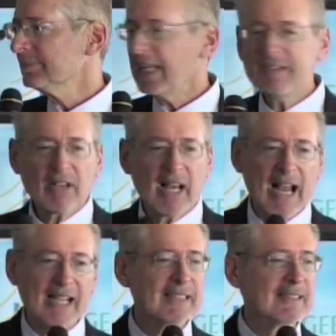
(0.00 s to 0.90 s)
They've got
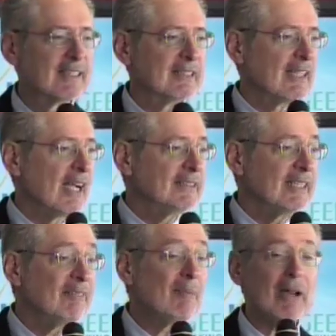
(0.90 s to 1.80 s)
access to the science.
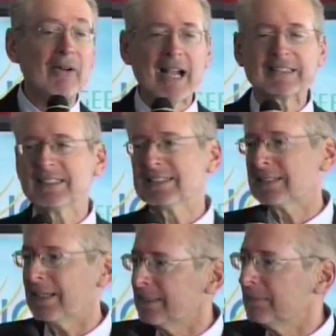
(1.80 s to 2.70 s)
They have better access to the
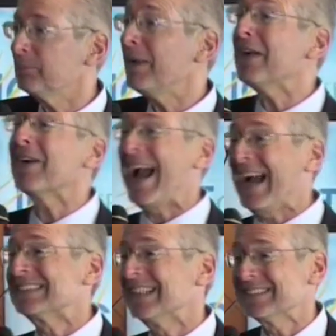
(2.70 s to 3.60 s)
science. Better
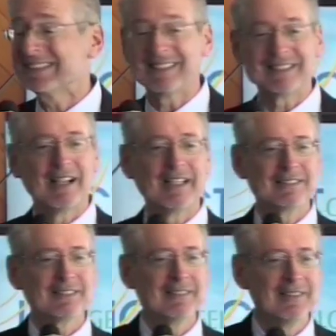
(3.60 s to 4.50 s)
access to the
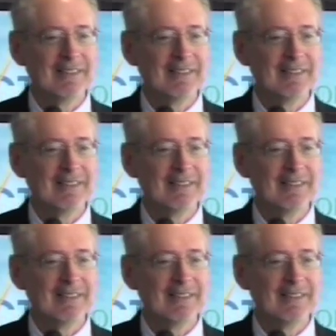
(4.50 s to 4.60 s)
science.